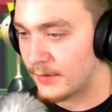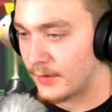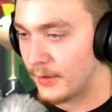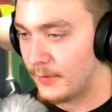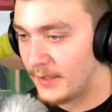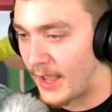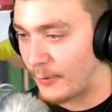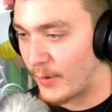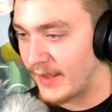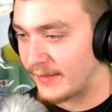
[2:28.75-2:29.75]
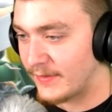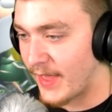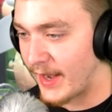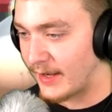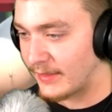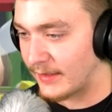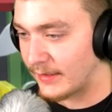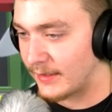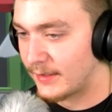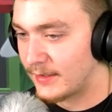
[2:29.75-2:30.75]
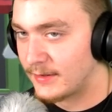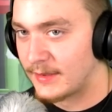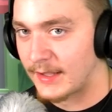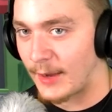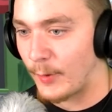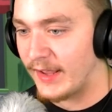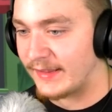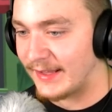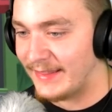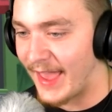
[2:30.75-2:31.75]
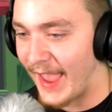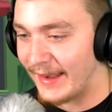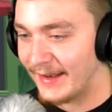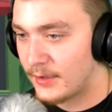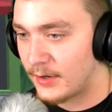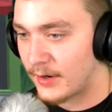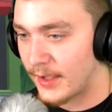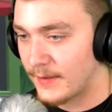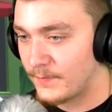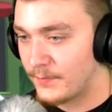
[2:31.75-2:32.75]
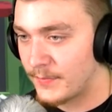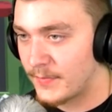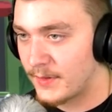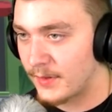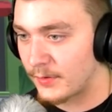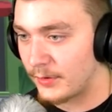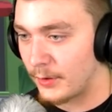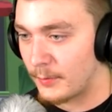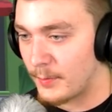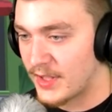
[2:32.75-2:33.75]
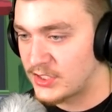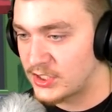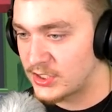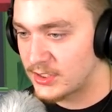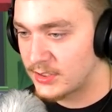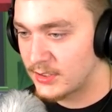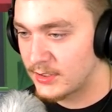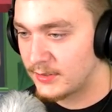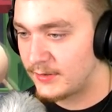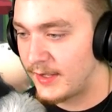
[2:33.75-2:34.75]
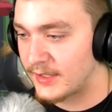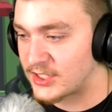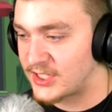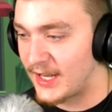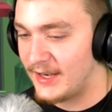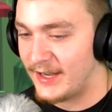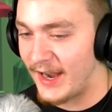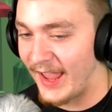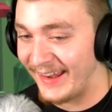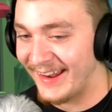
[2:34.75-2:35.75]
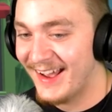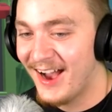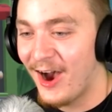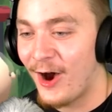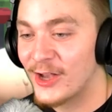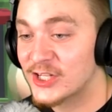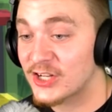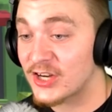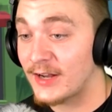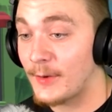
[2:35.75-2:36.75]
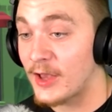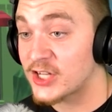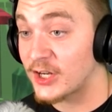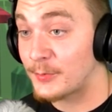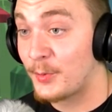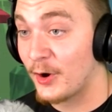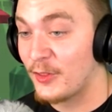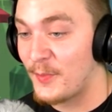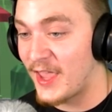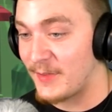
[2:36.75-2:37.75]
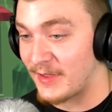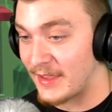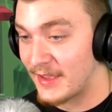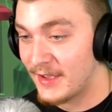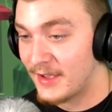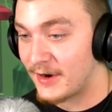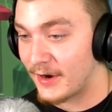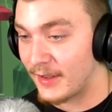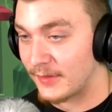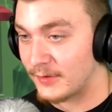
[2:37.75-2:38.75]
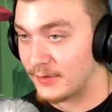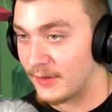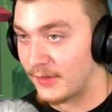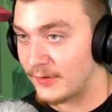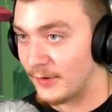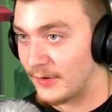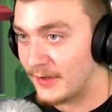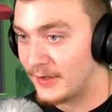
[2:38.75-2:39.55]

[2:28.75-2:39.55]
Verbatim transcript: Oh, I wasted that, I think. I think I wasted that. Alright. This old little bitch. Take a shit on your head. Oh, I should have tried to I tried to put it on the baby. Alright, let's do it to this dude.